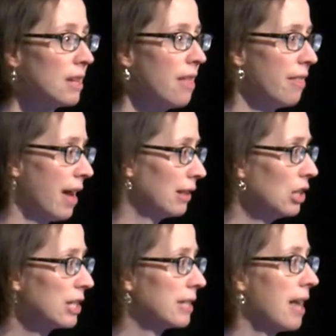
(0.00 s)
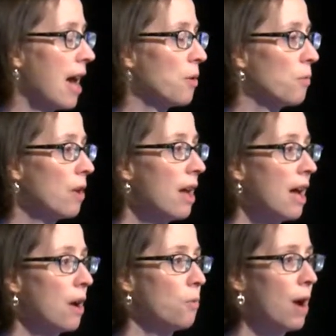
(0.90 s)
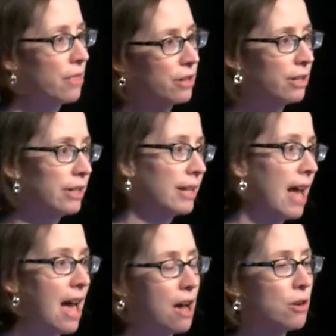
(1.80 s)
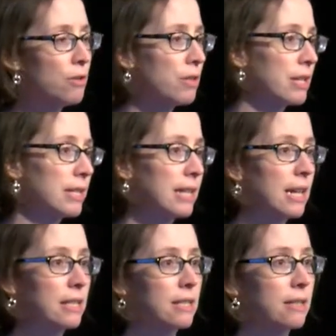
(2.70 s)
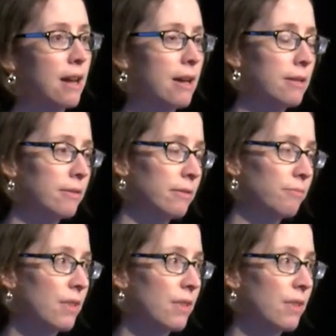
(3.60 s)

that looks at whether and how the state's uh,